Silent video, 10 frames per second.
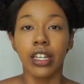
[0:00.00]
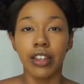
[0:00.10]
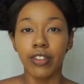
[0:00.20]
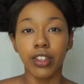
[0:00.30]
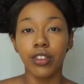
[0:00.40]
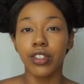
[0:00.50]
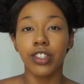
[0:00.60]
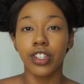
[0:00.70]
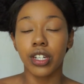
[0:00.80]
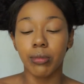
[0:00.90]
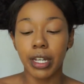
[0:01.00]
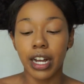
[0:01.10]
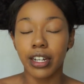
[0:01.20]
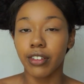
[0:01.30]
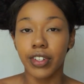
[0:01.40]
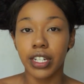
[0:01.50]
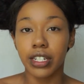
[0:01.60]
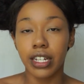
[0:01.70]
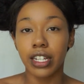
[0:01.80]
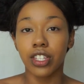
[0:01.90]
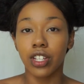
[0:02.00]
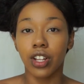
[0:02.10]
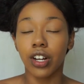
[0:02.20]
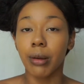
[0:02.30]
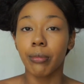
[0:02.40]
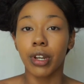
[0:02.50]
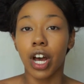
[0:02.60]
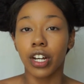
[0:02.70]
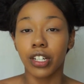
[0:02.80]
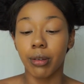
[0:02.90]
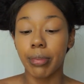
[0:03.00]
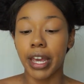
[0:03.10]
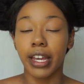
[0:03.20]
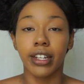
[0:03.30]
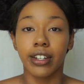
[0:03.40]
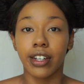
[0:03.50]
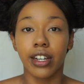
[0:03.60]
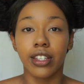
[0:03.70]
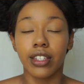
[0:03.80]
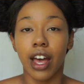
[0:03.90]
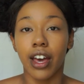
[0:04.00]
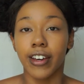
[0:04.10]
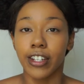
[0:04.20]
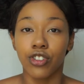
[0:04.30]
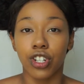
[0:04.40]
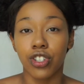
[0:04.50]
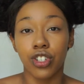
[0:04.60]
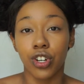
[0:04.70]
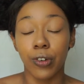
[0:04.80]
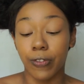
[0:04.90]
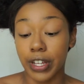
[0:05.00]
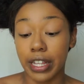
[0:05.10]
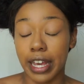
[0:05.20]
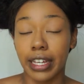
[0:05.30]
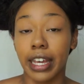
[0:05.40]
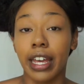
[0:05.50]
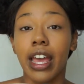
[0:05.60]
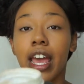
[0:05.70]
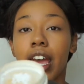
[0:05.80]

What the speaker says: Even though this is going to be kind of an intense look, I'm not going to bake because I just don't feel like it.